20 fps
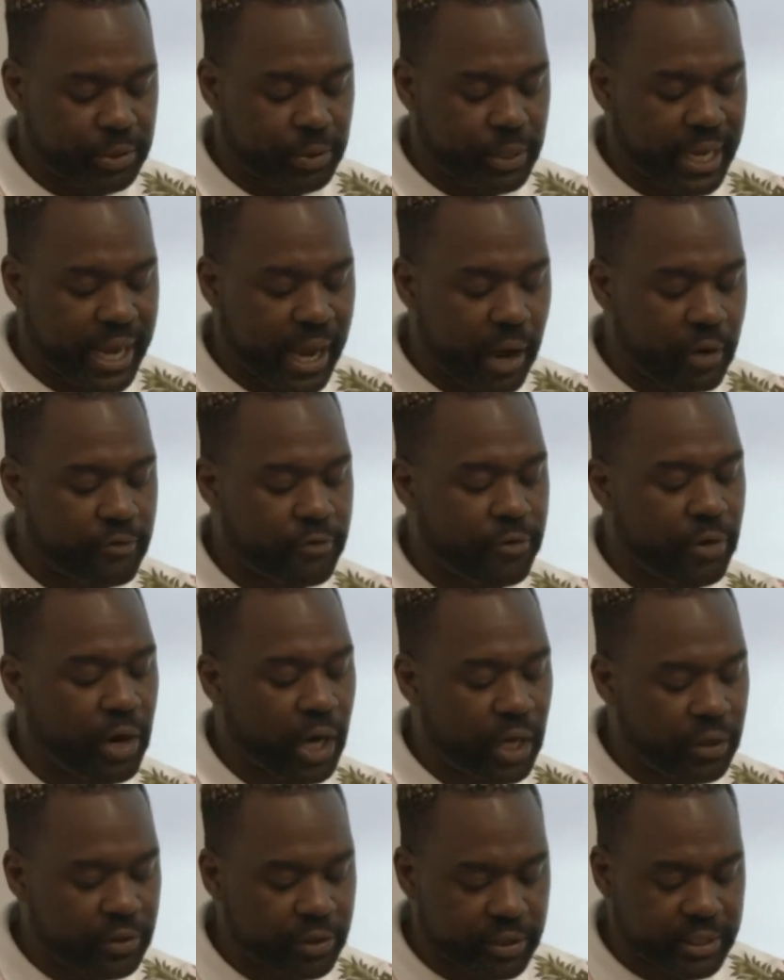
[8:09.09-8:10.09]
to account for
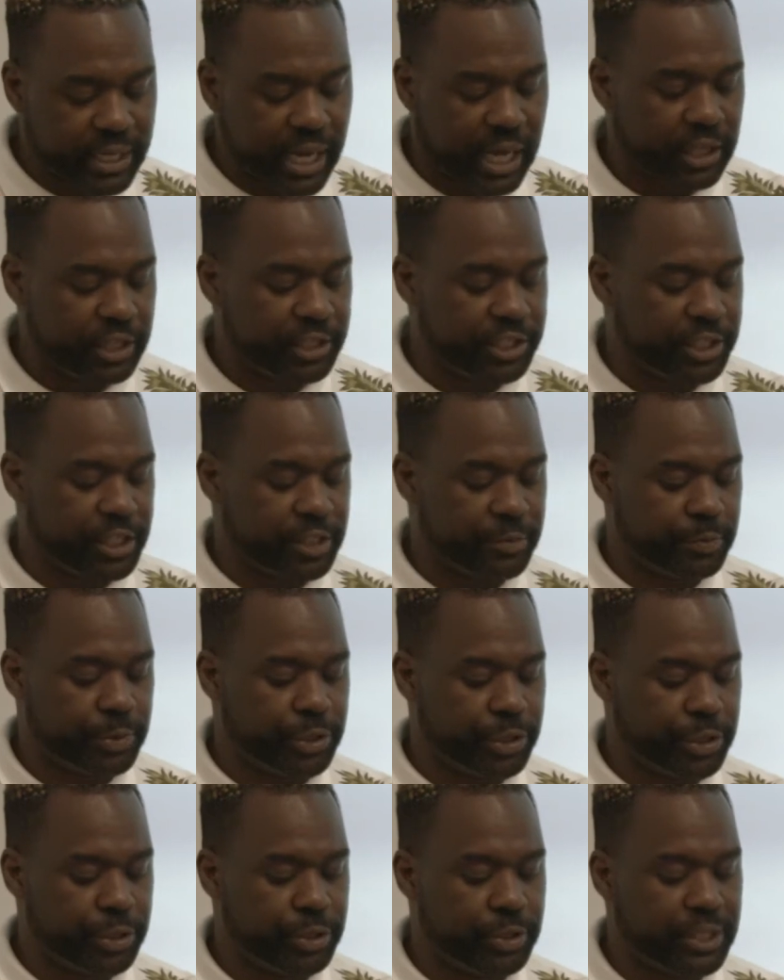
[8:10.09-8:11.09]
other knowledges
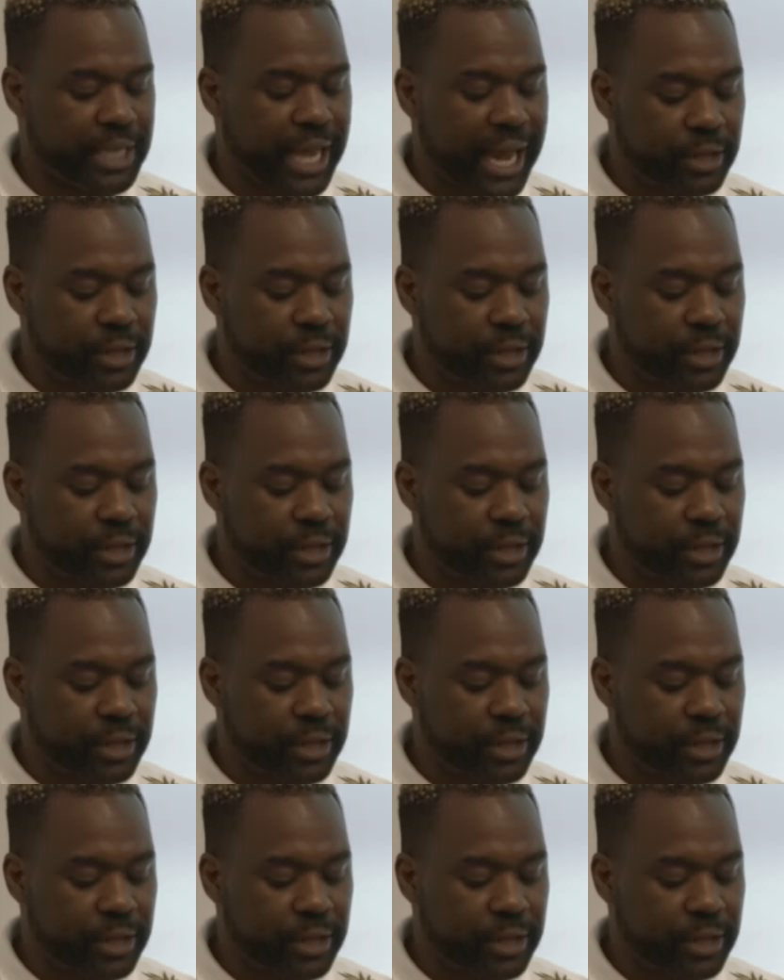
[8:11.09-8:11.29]
produced